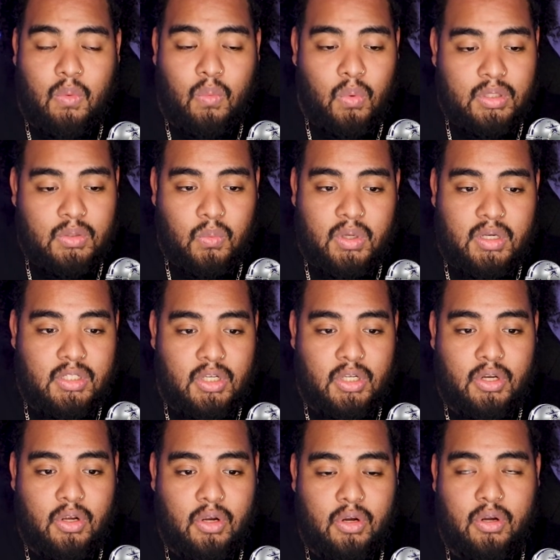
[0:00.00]
What is
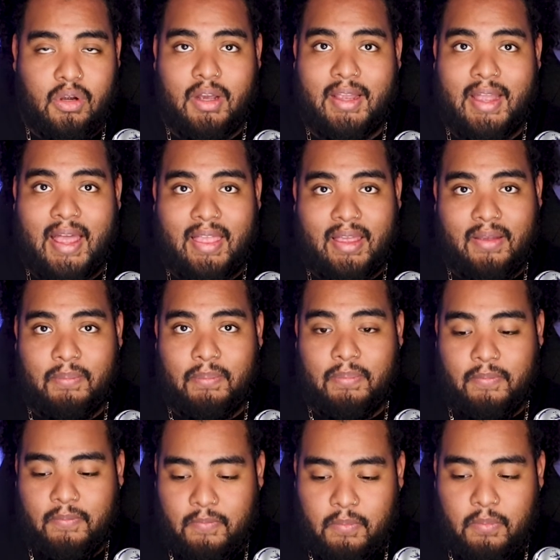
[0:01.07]
going to hurt? A guy that
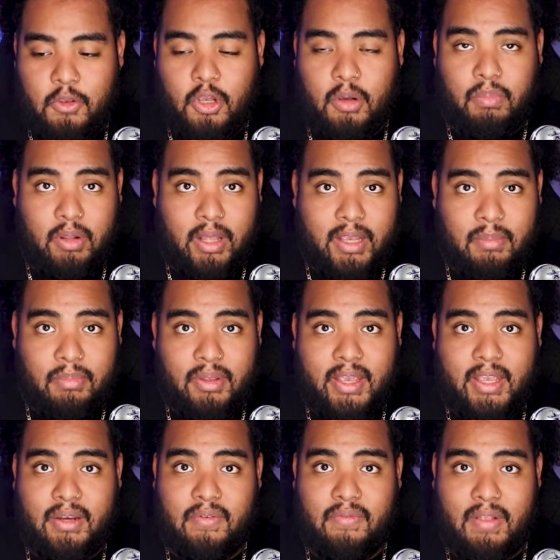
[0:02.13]
you can plug and
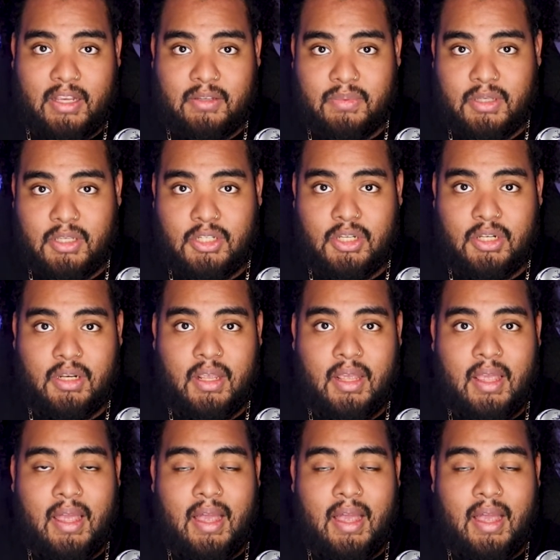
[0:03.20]
play in your flex position,